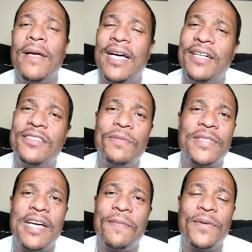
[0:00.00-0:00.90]
I was the
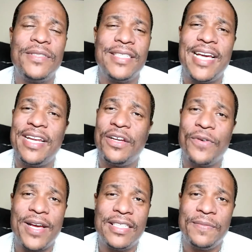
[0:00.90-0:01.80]
type of person, I had
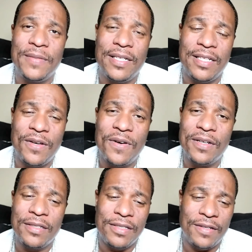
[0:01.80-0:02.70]
a lawn
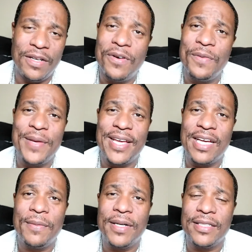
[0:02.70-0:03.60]
man
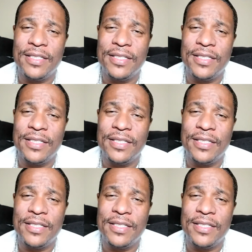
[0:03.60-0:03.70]
come cut the